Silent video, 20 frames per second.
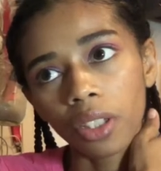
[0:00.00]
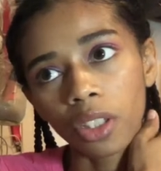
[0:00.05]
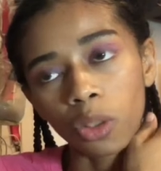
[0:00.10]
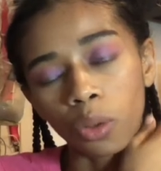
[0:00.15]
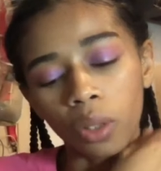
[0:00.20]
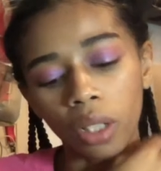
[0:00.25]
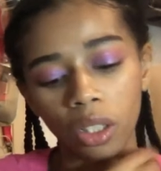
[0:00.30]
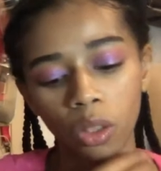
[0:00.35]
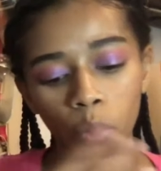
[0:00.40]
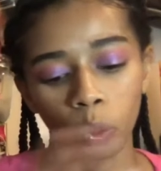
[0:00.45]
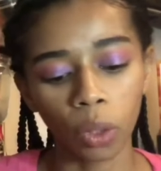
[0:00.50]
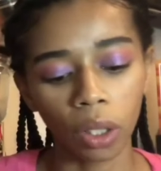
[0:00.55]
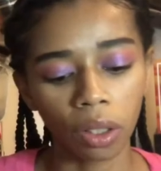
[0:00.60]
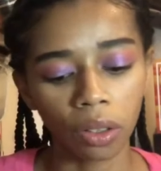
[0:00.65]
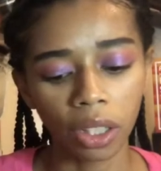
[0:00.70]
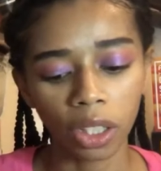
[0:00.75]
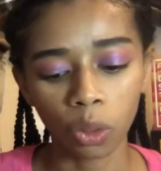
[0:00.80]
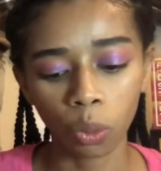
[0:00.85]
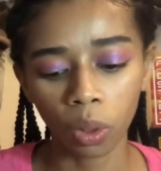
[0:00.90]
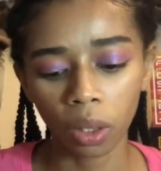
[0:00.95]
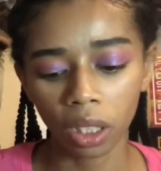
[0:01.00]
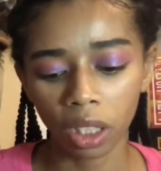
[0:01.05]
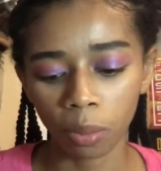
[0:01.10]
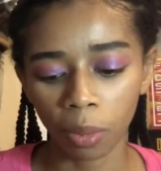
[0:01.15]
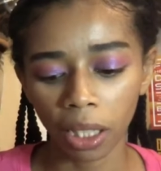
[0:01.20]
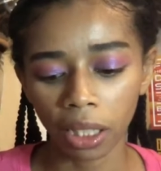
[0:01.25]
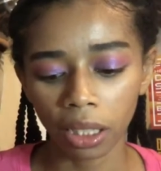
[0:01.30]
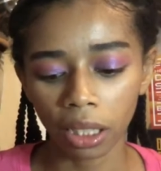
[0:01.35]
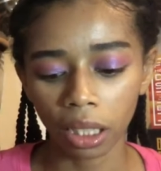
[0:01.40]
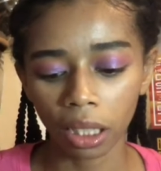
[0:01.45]
this one as well. This one is
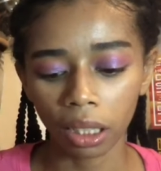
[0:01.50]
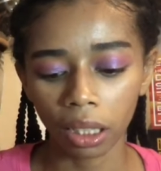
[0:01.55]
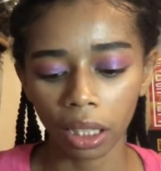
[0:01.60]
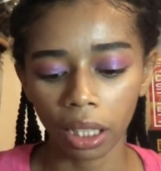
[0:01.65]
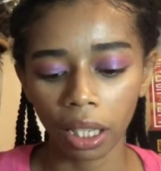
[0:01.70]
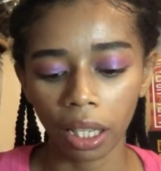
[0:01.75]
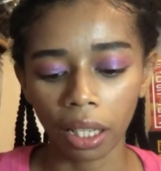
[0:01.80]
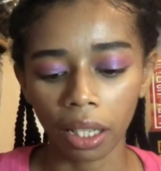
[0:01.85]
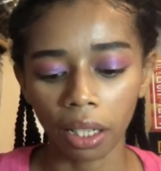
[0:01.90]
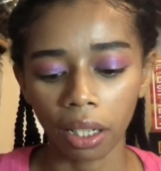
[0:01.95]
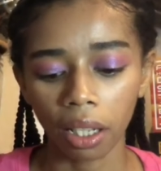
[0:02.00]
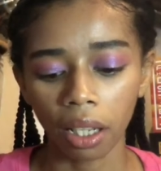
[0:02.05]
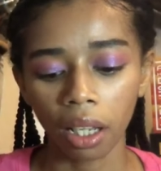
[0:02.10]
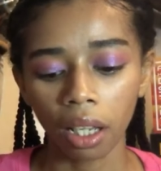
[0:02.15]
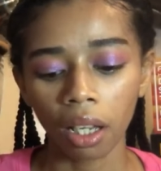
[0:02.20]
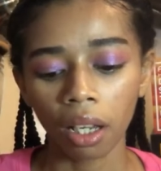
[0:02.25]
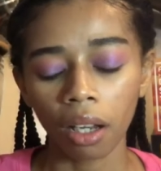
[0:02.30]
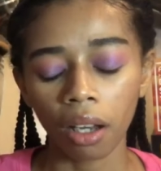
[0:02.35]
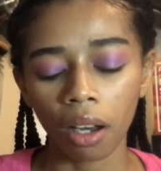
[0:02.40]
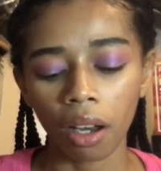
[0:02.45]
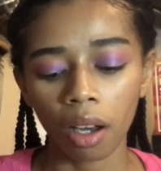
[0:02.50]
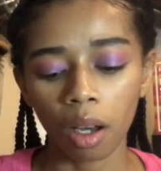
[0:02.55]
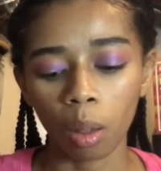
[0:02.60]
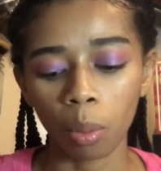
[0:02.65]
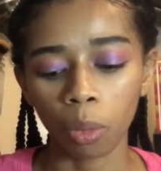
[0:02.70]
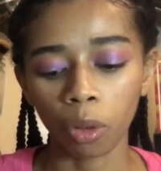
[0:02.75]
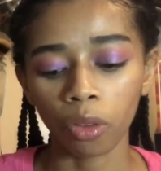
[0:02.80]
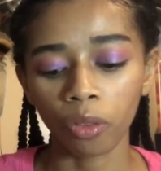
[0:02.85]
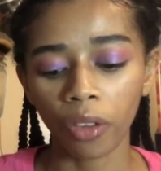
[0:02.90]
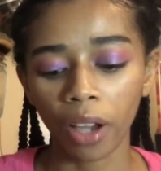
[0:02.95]
basically a
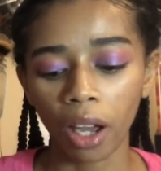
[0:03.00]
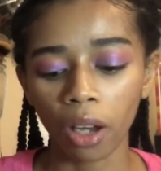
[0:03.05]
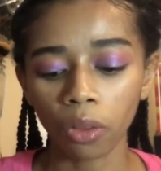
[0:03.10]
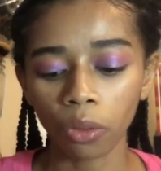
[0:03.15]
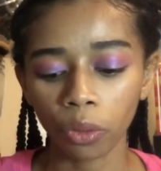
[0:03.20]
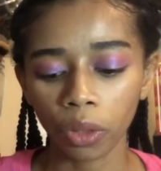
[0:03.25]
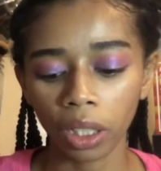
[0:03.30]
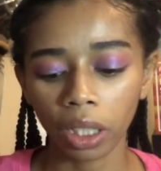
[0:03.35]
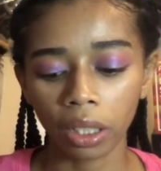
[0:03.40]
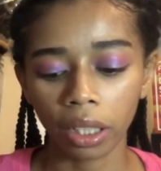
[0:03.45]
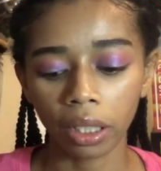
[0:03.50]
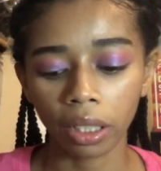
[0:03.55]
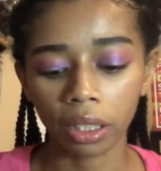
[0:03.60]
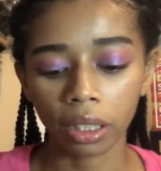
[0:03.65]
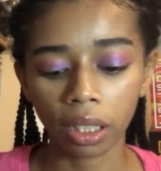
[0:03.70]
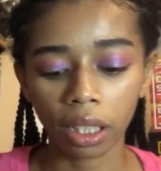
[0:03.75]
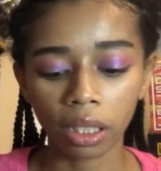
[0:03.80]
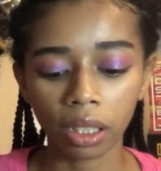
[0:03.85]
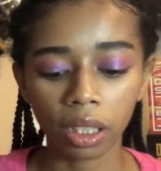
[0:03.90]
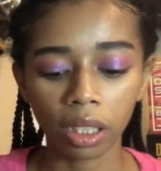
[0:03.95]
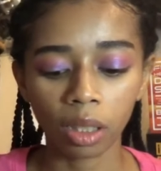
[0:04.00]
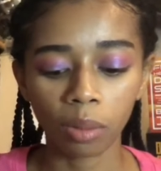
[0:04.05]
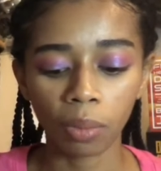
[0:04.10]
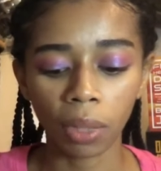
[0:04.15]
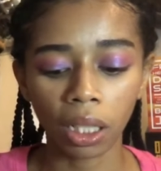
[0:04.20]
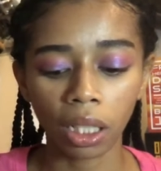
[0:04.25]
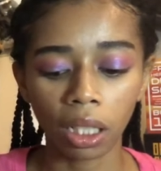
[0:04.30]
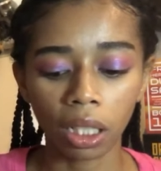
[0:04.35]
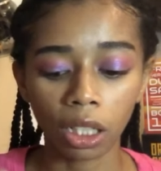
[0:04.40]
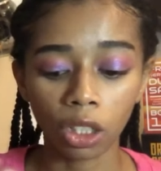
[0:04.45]
profound read that discusses
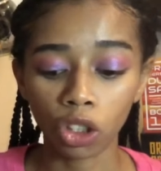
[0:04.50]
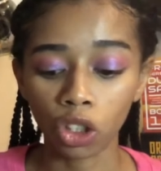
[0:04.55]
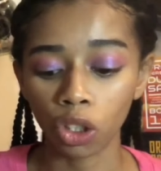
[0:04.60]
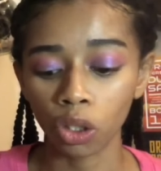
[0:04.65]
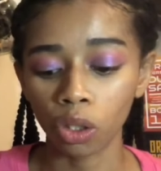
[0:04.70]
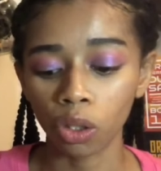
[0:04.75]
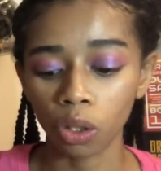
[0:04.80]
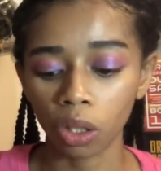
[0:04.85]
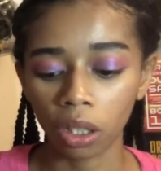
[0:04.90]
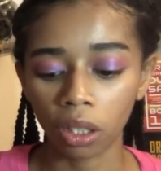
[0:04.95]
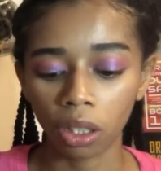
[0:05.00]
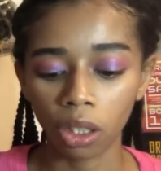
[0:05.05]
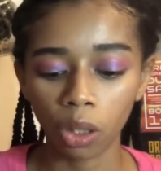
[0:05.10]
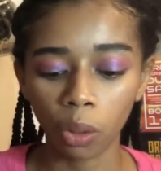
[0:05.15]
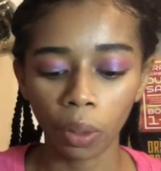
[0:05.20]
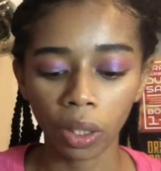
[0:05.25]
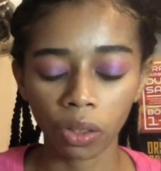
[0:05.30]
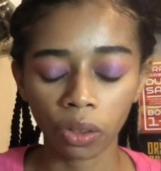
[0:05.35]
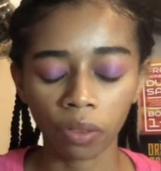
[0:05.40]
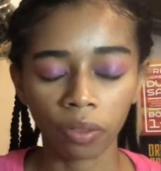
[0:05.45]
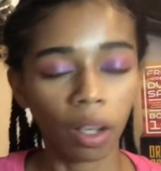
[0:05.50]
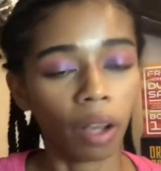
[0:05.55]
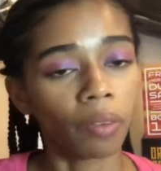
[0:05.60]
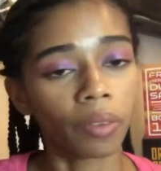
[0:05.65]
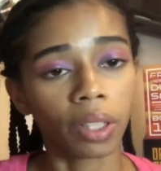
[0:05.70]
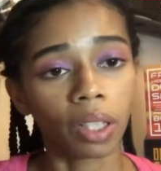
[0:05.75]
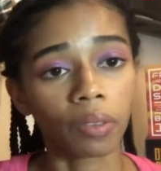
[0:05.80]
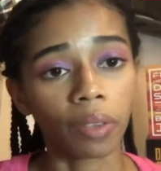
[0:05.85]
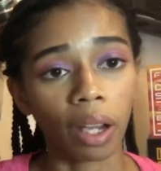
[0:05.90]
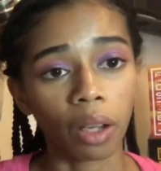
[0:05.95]
many issues in the U.S.
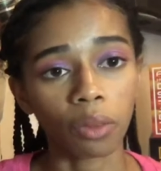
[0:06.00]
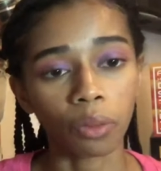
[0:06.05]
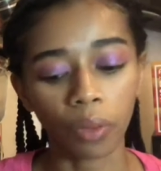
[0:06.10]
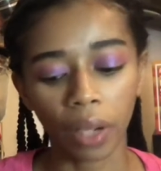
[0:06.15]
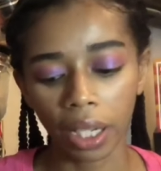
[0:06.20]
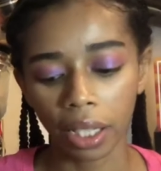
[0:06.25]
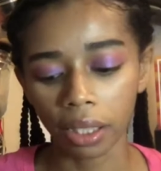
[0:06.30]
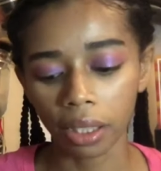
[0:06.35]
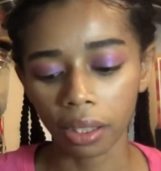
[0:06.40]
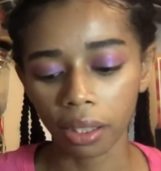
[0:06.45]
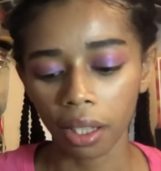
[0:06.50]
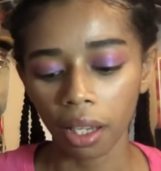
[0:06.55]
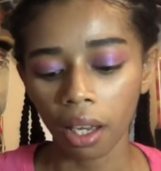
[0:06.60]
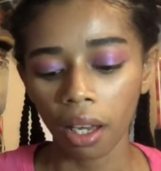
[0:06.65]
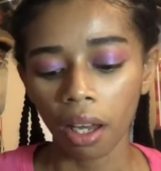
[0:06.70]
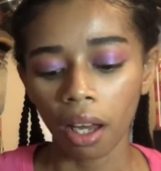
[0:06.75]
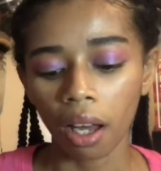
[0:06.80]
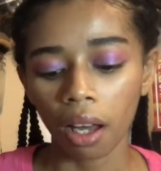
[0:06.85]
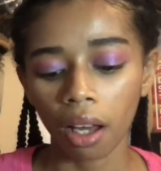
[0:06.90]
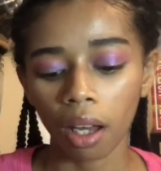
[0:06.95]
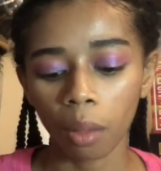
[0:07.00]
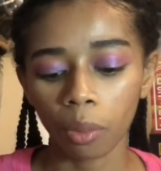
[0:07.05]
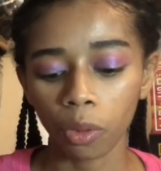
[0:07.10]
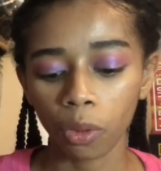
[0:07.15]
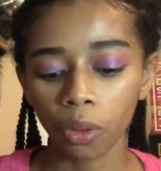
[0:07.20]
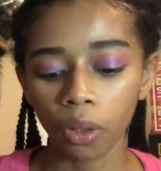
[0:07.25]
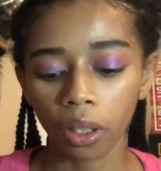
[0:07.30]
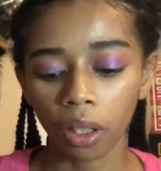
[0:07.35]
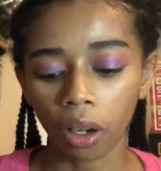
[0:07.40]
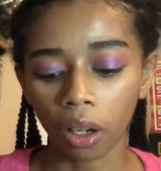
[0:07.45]
revolving around race
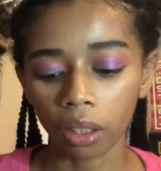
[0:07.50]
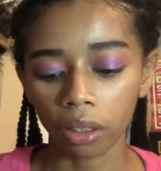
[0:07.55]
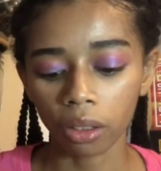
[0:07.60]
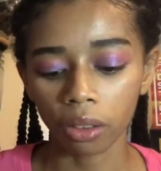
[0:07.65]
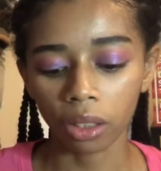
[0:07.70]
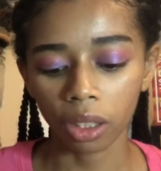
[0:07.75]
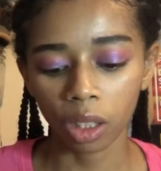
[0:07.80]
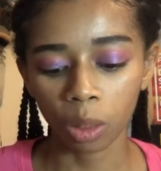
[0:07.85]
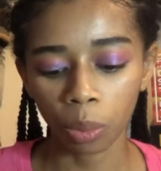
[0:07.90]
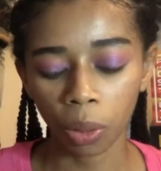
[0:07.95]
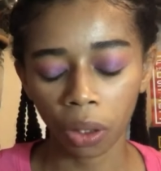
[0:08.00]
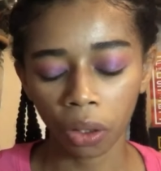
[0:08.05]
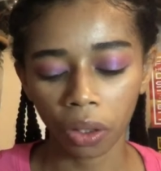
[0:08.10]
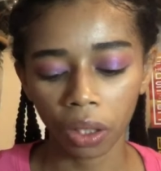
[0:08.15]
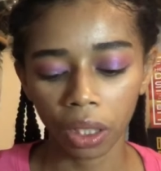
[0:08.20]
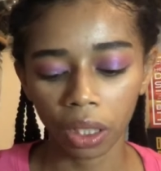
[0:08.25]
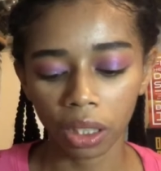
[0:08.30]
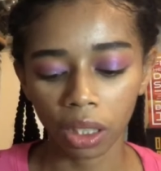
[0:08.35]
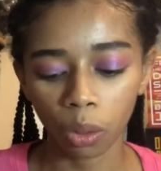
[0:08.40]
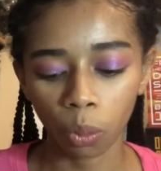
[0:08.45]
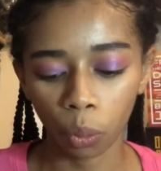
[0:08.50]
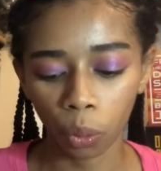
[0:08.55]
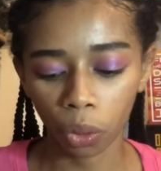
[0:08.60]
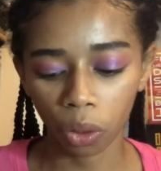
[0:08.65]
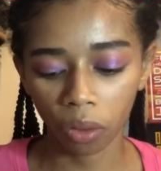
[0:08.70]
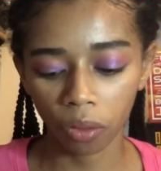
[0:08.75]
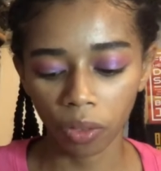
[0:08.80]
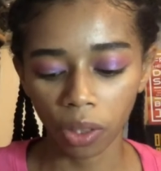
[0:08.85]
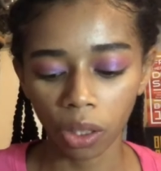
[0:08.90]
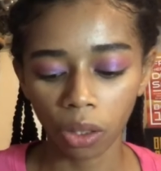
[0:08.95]
through the author's experience and
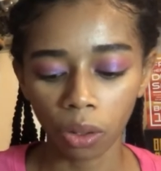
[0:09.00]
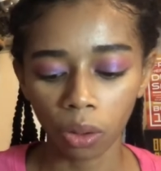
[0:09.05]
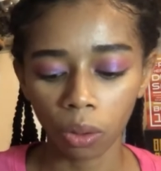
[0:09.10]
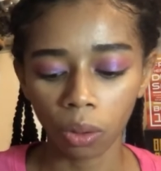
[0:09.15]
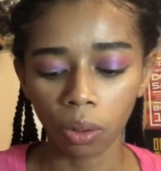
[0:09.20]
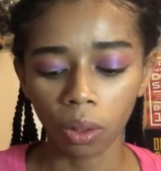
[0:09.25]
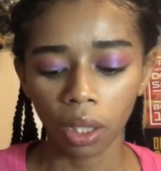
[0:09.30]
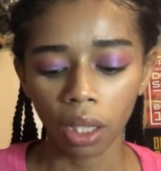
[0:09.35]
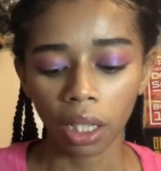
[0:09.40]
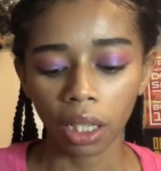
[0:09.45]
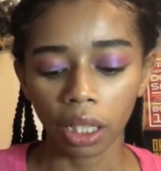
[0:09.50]
worldview.